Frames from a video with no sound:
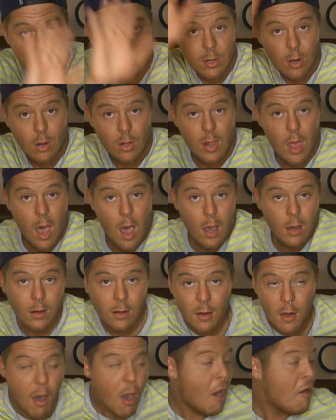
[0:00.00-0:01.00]
long,
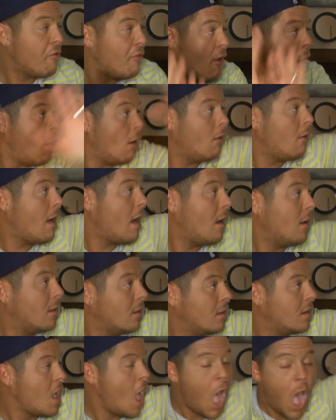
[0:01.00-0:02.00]
farewell,
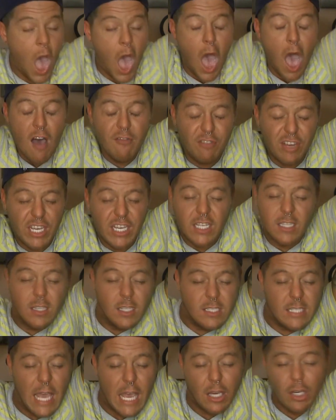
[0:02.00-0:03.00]
auf
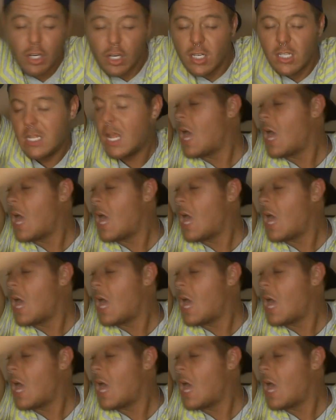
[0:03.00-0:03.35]
Wiedersehen, good